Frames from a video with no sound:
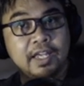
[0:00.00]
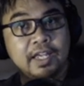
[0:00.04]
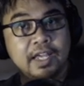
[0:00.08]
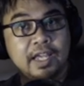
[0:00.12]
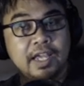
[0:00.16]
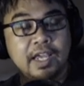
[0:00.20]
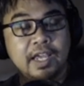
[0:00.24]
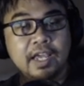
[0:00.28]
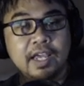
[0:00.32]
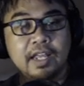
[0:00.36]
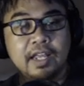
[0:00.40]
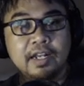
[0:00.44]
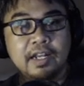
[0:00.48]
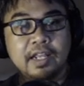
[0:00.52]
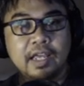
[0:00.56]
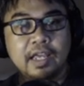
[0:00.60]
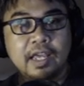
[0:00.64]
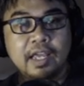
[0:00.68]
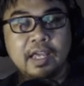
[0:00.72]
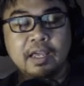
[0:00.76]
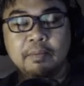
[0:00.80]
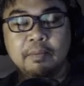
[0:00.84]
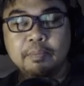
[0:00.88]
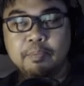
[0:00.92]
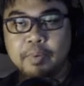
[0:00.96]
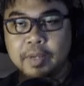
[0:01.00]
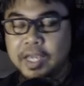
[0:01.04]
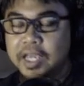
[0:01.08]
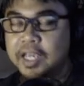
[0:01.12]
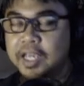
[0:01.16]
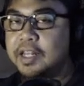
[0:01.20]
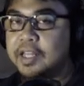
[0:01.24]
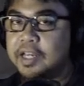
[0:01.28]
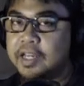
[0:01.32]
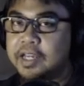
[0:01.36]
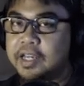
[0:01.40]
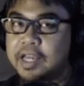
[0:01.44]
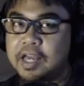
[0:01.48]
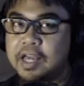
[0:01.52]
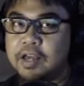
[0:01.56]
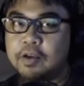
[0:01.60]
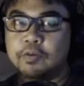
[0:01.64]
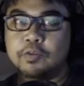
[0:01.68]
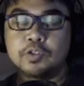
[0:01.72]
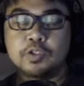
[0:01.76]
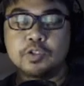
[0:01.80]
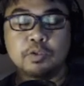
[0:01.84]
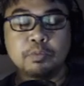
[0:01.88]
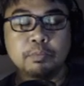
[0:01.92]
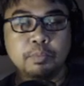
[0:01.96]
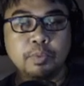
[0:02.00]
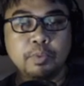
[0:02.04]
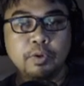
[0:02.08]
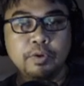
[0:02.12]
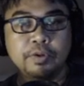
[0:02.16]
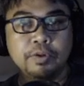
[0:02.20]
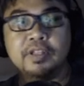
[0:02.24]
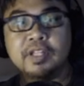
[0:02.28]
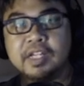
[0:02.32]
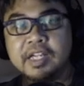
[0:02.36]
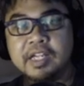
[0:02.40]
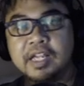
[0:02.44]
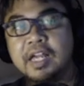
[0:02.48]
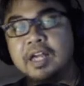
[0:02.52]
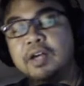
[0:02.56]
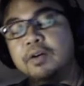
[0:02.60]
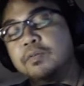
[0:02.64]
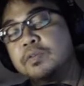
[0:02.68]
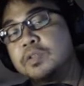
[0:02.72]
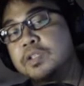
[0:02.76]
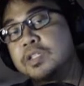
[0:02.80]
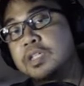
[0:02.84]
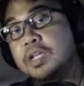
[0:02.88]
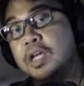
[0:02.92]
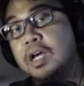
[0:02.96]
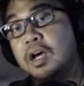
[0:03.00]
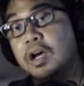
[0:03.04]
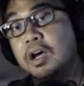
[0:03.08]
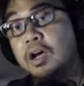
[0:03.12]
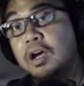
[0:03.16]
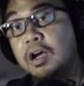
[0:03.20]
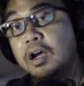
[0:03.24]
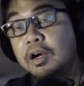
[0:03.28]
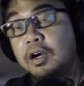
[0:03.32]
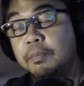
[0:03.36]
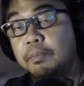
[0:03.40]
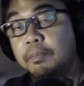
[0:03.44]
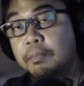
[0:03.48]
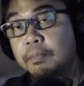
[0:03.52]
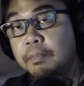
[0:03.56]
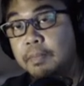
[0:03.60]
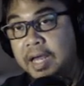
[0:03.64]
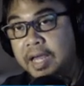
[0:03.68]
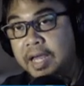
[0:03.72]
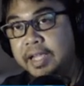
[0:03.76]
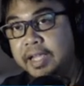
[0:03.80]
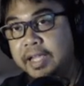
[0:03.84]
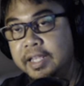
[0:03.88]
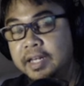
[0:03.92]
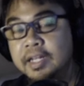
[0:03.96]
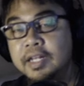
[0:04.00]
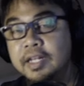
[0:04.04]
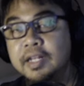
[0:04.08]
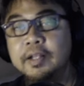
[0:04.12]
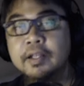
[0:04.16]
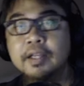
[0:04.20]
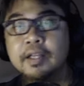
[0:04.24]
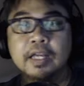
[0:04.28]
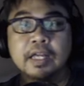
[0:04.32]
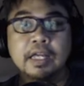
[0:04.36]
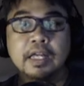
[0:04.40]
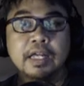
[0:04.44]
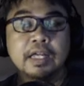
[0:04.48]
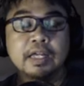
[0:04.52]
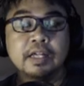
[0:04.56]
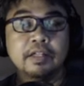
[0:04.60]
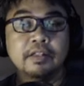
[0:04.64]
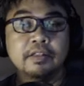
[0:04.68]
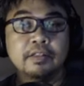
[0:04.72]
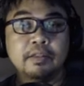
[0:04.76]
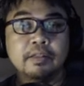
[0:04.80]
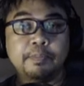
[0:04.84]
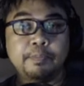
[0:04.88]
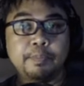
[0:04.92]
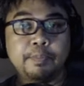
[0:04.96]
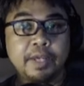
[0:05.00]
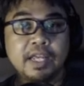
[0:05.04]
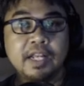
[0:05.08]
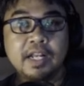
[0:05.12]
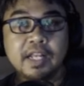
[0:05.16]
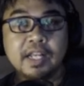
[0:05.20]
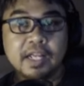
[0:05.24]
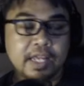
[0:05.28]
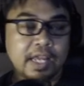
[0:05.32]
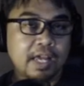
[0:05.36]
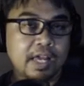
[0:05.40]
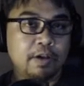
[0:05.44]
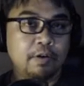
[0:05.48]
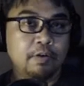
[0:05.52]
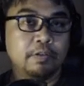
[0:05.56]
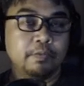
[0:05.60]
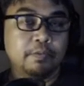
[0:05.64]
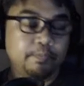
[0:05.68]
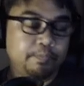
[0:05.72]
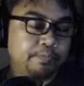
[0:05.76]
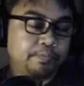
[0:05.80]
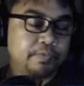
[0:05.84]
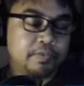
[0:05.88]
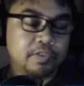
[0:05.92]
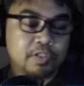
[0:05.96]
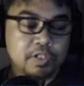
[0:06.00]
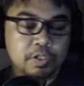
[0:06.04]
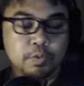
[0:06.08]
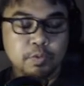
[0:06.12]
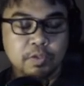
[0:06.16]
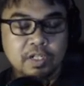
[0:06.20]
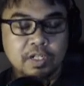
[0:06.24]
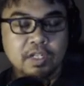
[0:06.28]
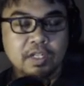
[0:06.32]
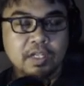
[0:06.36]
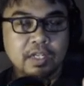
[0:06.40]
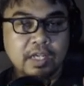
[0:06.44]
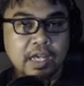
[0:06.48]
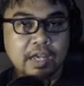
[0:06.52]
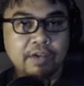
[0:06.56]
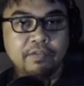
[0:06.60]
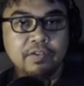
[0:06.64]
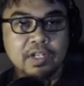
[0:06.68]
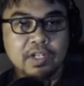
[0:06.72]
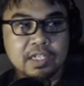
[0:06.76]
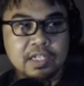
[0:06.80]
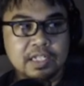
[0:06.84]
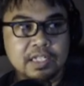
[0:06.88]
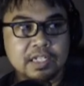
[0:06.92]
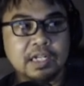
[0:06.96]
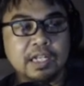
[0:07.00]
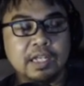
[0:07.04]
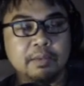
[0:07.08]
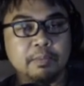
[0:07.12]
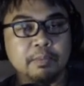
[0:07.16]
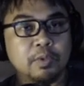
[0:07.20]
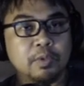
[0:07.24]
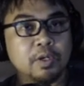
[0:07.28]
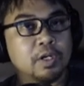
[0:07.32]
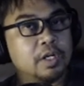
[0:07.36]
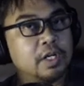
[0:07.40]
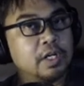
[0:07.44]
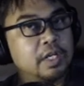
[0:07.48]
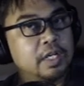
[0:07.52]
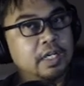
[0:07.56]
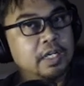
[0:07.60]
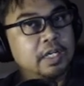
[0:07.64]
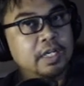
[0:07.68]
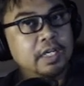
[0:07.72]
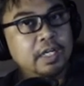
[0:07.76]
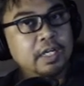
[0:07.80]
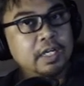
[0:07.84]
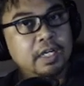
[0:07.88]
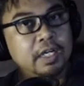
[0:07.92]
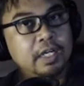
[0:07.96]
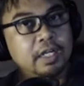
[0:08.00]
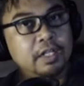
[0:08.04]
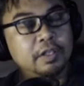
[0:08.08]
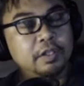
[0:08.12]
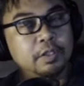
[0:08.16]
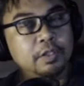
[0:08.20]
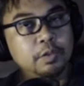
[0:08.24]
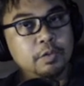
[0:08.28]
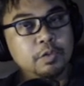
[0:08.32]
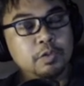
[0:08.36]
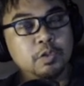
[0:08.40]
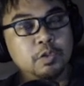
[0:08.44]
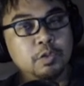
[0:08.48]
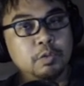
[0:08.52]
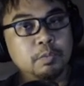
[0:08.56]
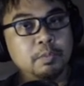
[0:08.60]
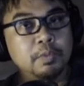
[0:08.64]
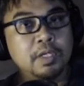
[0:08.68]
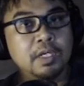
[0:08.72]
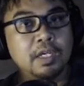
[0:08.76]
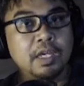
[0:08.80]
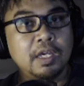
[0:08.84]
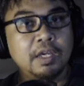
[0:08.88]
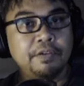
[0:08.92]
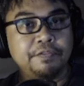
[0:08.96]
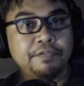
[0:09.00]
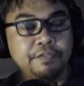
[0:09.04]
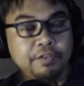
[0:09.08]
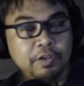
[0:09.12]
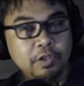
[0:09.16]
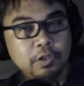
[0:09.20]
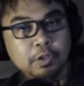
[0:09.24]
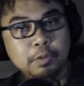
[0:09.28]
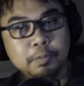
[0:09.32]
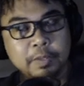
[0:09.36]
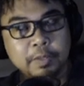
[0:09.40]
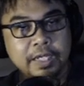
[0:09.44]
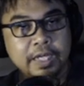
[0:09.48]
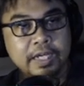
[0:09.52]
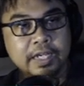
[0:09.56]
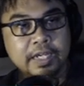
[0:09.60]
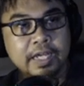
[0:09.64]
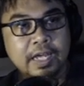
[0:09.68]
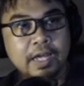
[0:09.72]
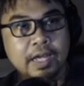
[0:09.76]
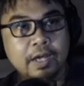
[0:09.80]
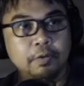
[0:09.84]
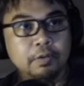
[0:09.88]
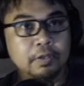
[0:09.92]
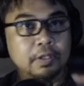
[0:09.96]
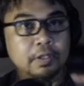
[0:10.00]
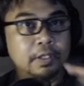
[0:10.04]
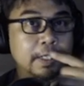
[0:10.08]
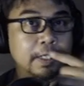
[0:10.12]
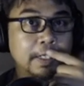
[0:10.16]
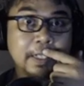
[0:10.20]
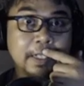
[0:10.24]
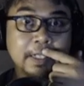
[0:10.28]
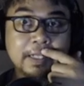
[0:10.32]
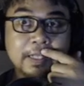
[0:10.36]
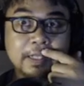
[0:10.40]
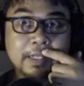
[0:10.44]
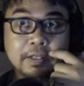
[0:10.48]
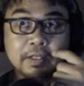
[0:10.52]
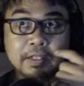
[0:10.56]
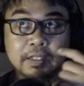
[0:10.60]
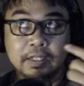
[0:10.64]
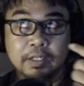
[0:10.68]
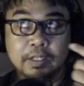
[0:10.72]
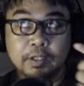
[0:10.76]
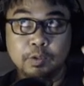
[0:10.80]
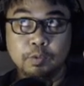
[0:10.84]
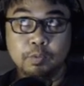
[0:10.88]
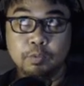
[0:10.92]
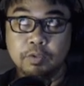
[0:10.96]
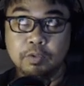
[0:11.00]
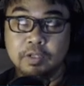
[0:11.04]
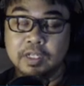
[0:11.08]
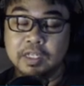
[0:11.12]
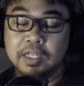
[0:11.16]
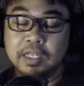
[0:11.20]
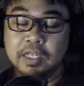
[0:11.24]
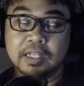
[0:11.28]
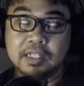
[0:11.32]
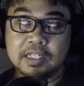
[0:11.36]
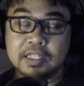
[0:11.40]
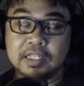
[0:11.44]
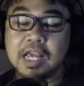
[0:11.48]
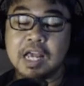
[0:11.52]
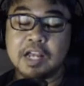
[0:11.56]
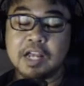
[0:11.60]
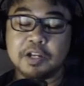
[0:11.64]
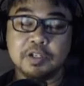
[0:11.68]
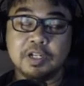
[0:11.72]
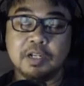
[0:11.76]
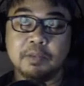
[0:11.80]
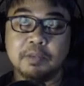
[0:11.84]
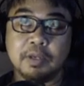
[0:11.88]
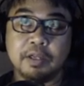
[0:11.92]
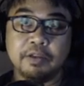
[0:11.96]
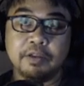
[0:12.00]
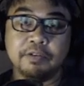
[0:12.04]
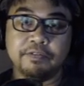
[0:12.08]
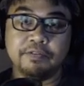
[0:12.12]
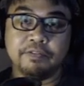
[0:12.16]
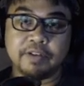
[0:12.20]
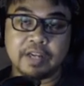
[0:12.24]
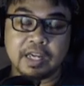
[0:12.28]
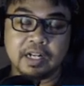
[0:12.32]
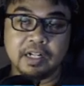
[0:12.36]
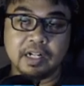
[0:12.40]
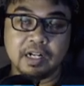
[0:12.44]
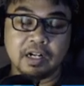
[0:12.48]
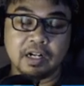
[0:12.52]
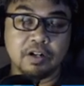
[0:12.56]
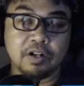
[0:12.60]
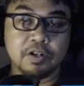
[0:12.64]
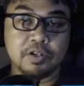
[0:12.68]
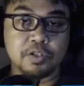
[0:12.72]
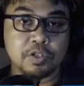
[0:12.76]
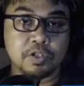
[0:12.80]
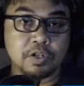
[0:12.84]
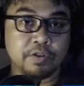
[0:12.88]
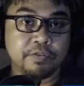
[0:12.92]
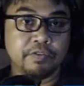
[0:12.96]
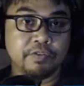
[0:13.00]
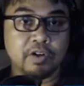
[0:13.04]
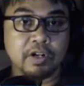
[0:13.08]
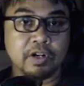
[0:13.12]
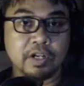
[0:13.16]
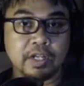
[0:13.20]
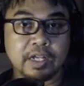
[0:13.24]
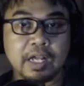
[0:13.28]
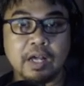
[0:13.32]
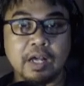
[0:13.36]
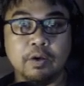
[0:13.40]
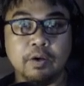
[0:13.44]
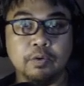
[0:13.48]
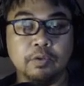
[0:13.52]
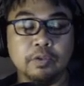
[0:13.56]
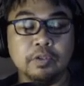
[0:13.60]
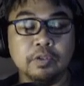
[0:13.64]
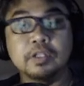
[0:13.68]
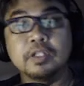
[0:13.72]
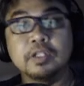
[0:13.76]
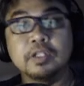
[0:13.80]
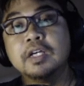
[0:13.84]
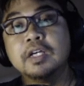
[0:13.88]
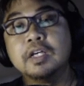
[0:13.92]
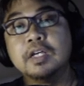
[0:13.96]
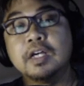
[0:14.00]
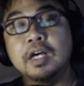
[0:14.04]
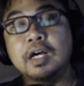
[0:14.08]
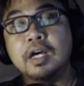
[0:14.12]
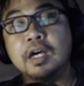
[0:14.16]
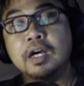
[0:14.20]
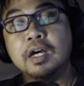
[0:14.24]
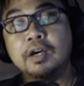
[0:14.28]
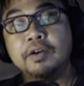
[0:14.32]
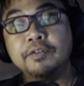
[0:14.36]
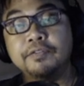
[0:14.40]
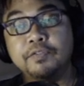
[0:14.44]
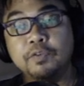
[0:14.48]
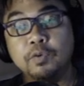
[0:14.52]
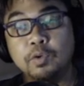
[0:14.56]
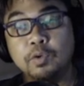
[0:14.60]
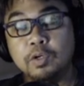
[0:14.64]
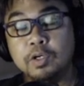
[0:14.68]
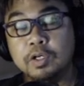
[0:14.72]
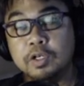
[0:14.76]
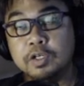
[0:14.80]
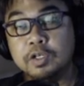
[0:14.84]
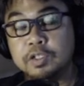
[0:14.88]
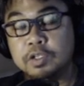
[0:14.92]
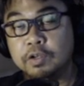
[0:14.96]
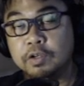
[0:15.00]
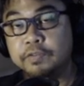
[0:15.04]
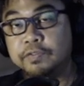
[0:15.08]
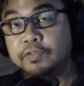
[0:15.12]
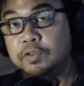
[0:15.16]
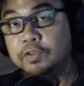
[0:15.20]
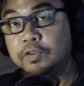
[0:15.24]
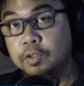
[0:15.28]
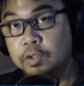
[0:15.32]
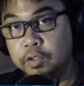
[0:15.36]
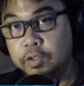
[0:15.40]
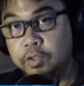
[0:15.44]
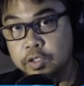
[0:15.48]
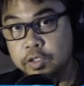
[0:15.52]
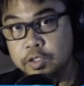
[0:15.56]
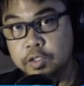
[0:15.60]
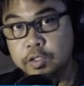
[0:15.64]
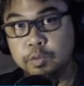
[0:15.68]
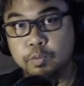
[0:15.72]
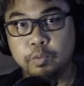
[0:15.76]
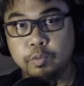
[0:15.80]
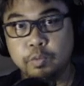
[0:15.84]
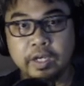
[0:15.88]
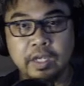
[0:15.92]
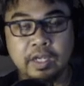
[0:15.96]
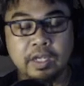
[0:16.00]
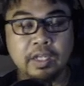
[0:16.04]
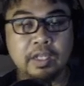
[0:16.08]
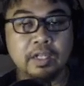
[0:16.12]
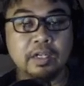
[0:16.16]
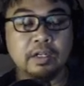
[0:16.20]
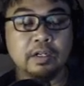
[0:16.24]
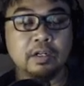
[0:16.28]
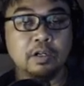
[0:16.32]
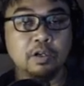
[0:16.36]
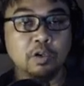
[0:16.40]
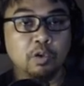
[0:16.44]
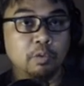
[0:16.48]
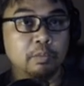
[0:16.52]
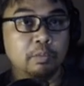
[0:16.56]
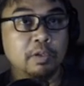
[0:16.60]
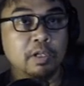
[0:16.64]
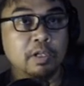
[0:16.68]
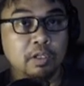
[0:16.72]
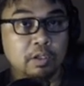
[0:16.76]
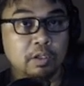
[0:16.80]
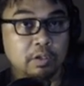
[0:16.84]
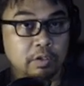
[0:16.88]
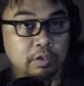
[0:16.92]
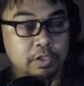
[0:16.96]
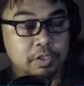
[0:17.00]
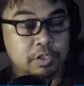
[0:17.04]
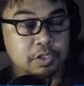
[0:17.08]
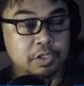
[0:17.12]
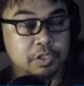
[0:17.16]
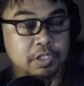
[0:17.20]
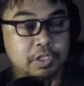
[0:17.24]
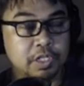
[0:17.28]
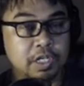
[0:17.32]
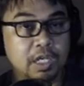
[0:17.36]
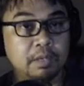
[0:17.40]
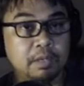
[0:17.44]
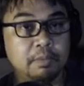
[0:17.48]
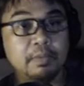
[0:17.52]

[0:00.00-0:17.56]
and a paid account. So both accounts are mine. The paid account, just wanna have a disclaimer. It used to be a free-to-play account. It it was it's actually my Vanguard server account uh, for soft launch when global launch came